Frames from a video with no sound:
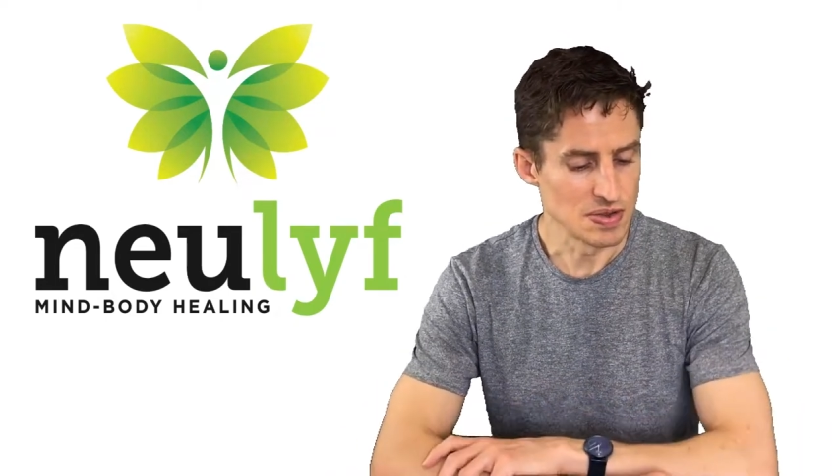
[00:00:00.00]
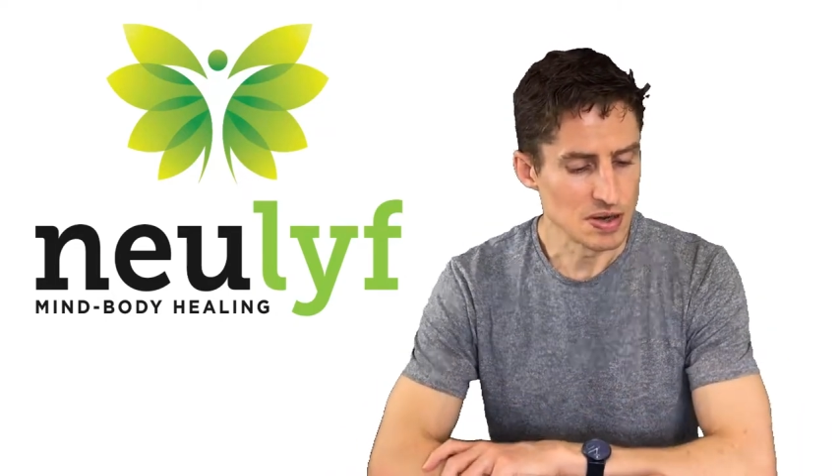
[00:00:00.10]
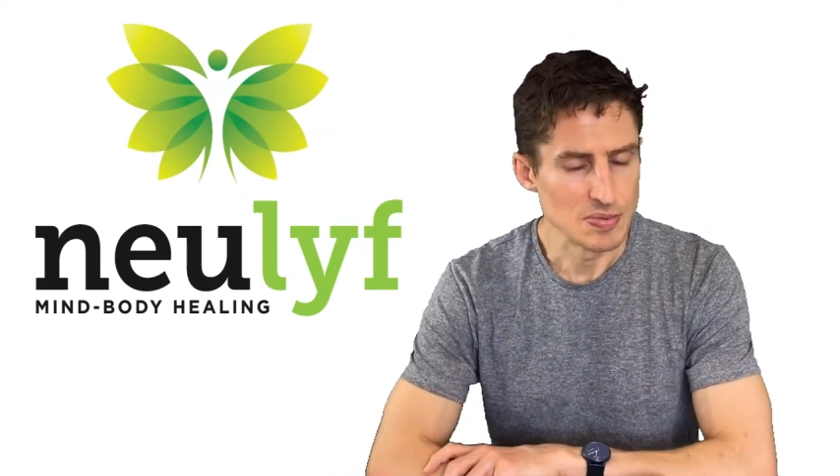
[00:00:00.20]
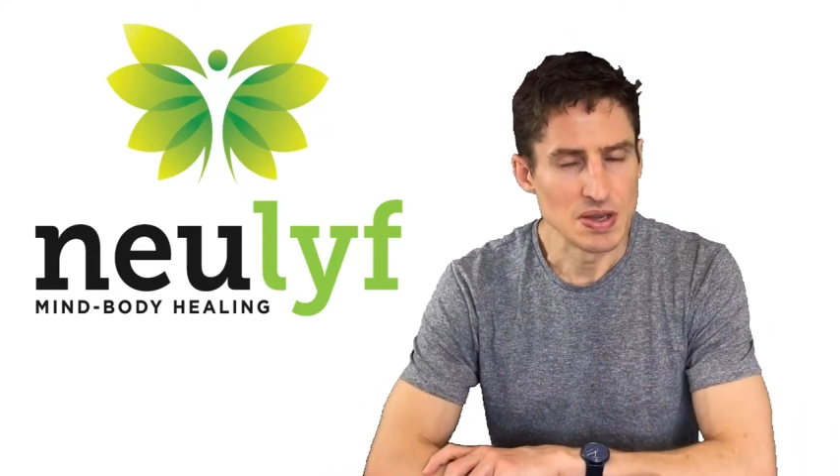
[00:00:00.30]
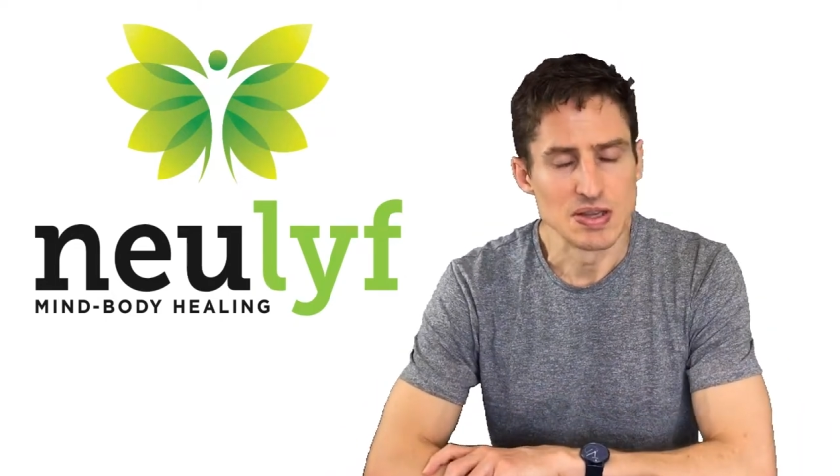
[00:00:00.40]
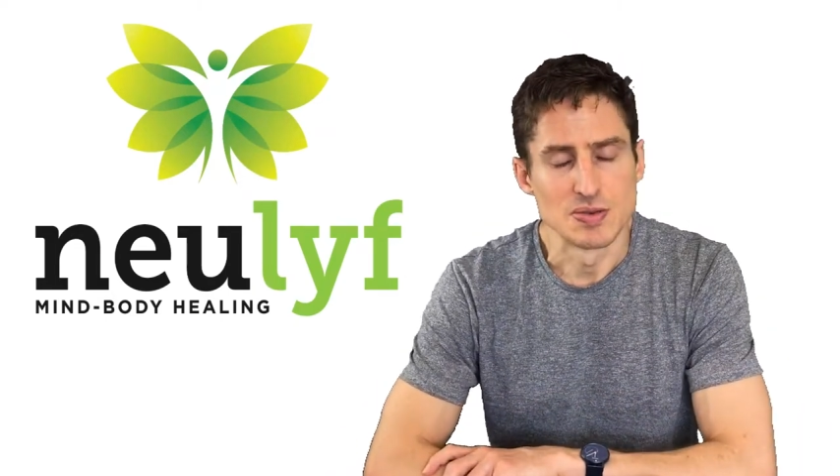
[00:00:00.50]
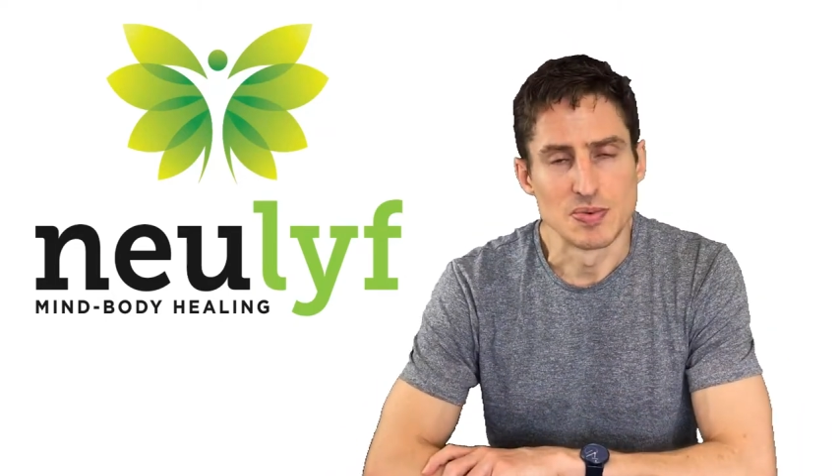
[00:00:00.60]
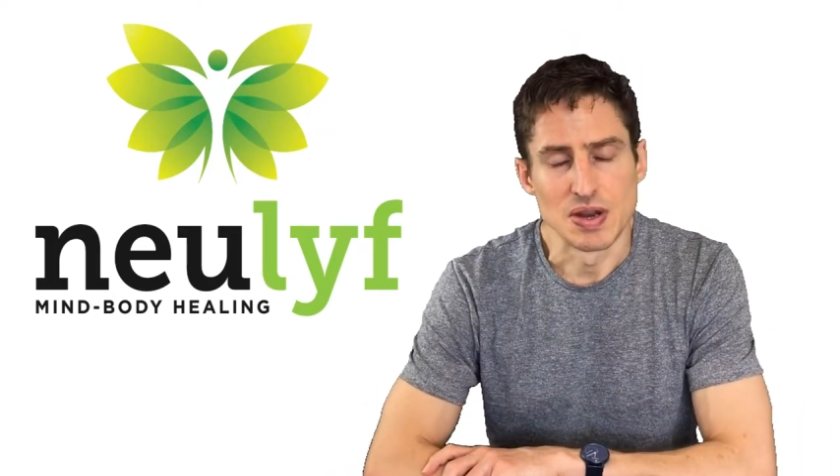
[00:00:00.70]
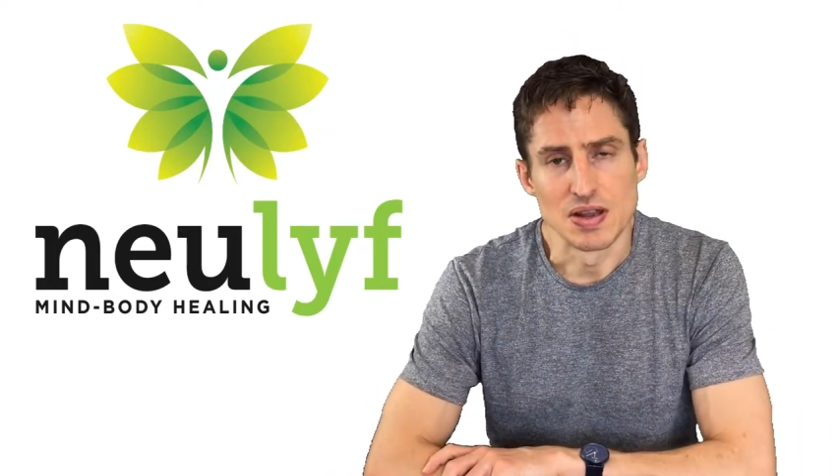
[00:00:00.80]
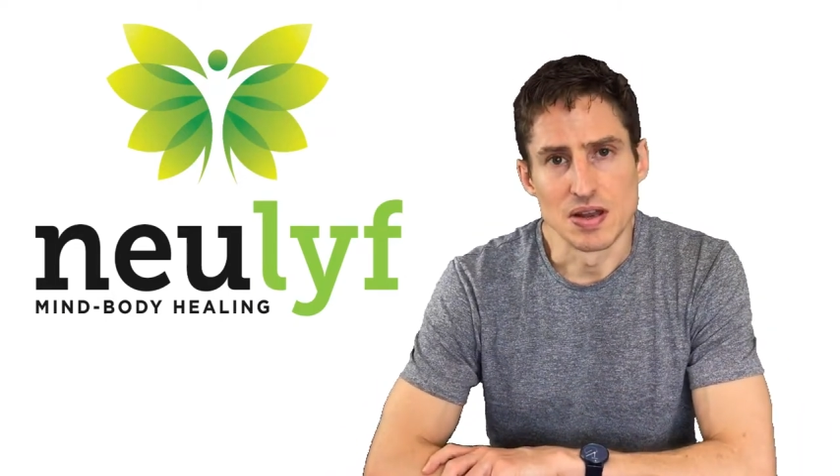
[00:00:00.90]
therapies,
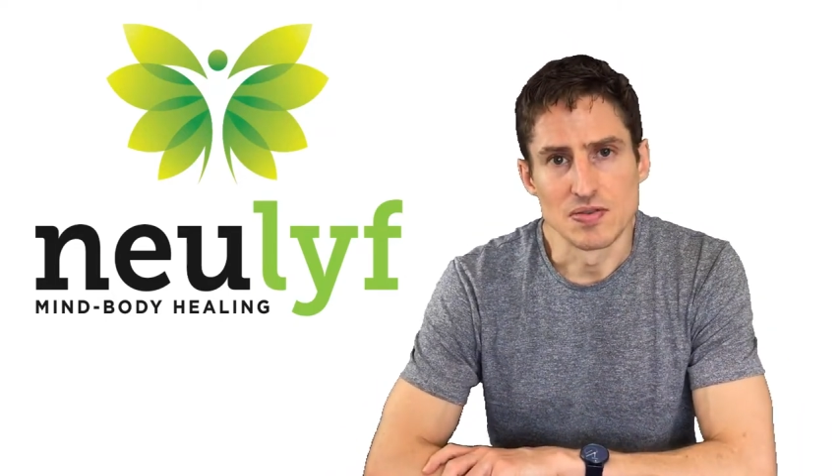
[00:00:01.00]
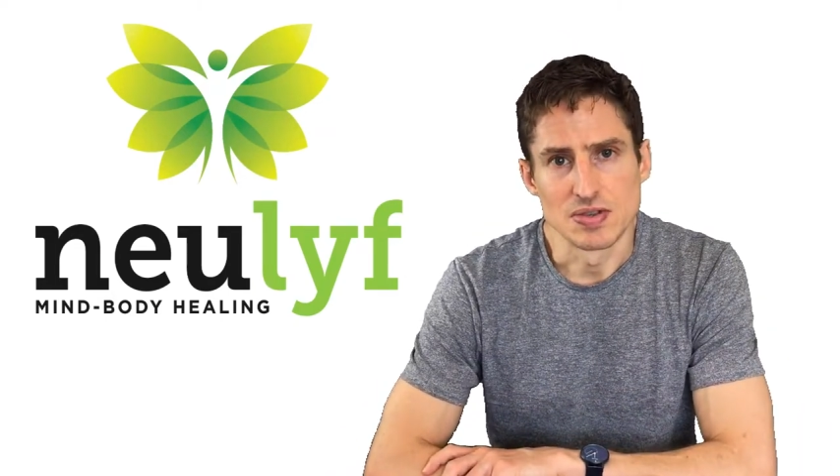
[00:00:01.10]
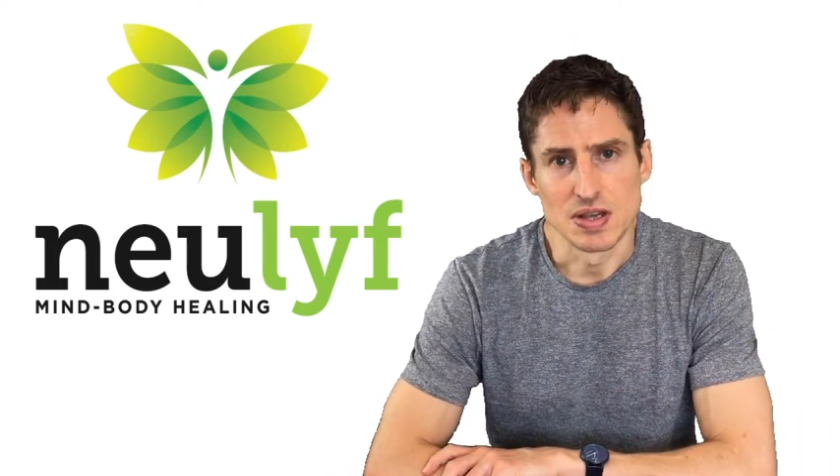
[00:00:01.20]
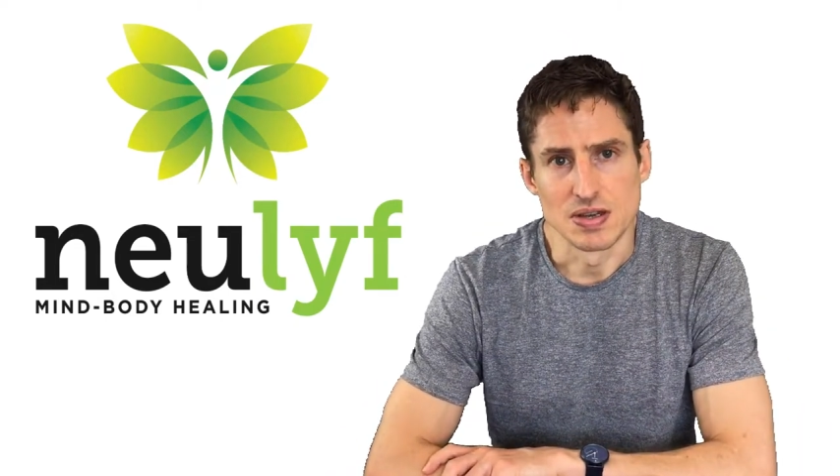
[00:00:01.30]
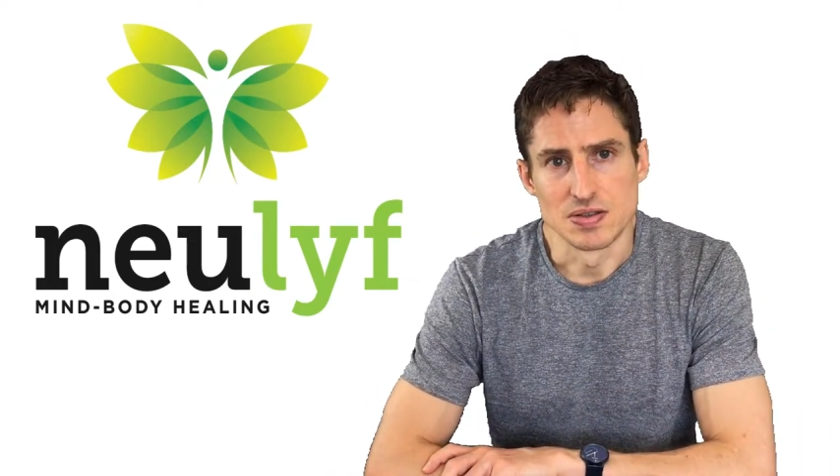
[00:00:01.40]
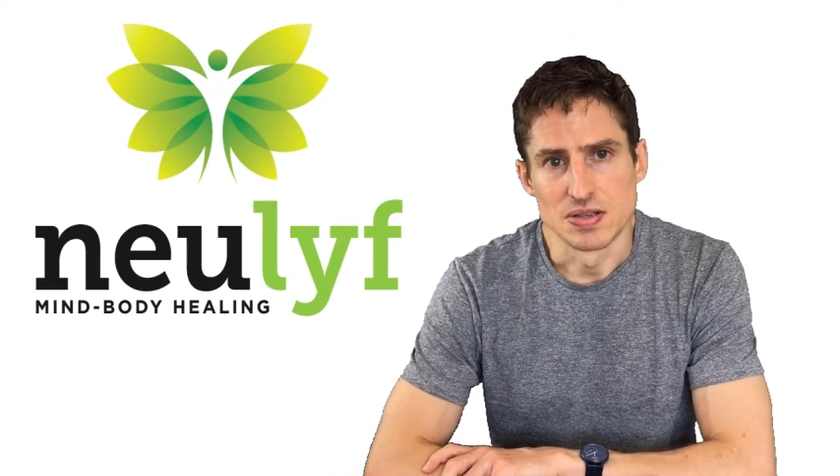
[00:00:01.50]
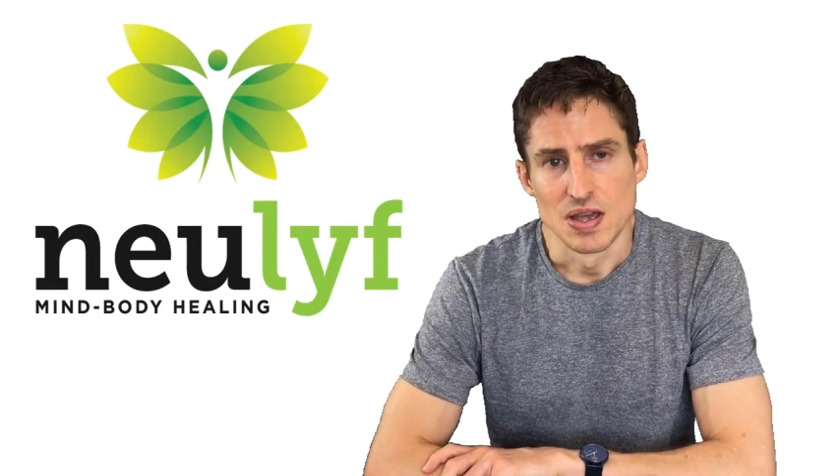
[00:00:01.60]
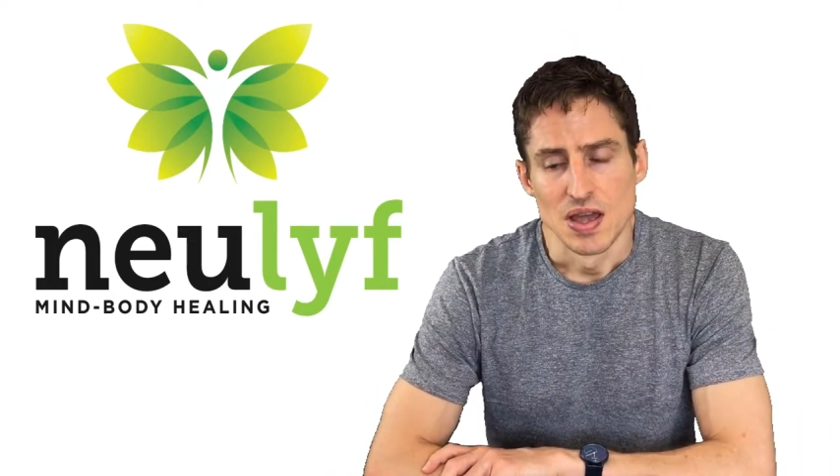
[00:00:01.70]
but I love science.